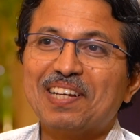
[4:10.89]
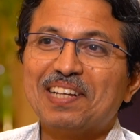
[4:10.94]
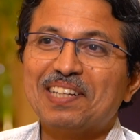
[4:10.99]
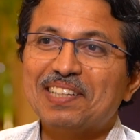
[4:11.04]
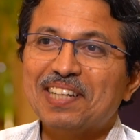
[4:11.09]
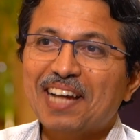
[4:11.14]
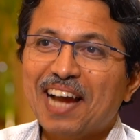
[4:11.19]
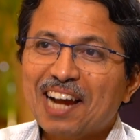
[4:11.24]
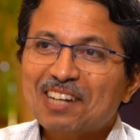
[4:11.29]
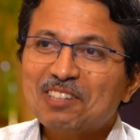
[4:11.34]

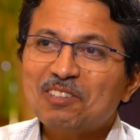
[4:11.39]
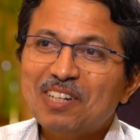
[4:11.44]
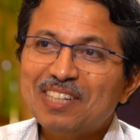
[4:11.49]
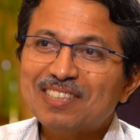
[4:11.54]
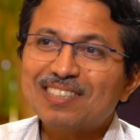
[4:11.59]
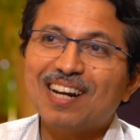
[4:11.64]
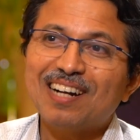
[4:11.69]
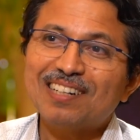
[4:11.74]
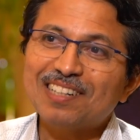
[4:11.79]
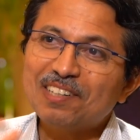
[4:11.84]
they actually
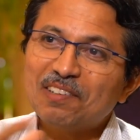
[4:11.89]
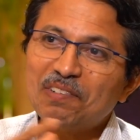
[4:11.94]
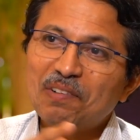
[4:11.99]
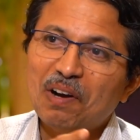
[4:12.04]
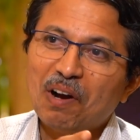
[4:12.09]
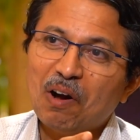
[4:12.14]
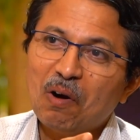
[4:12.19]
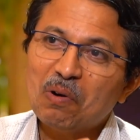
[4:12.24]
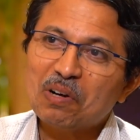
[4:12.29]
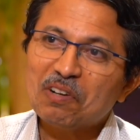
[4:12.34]
started
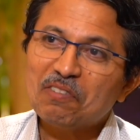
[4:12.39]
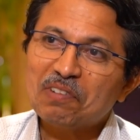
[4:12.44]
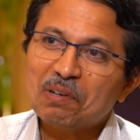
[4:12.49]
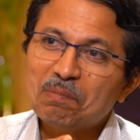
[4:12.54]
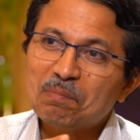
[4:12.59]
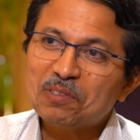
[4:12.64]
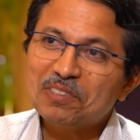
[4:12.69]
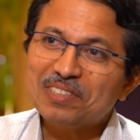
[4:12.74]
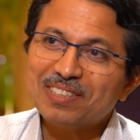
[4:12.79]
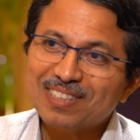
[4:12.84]
out of
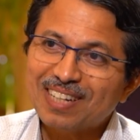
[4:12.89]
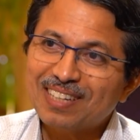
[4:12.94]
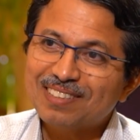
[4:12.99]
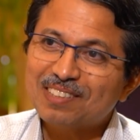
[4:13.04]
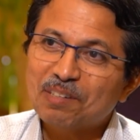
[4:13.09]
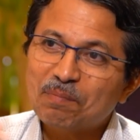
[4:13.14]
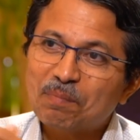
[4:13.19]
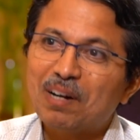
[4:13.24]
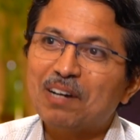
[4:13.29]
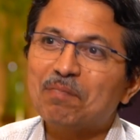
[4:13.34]
computer science
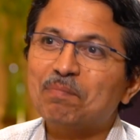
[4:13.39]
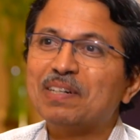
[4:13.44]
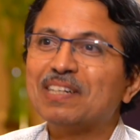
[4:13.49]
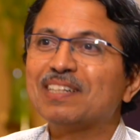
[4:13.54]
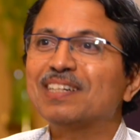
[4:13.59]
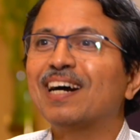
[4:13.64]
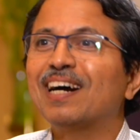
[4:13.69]
department in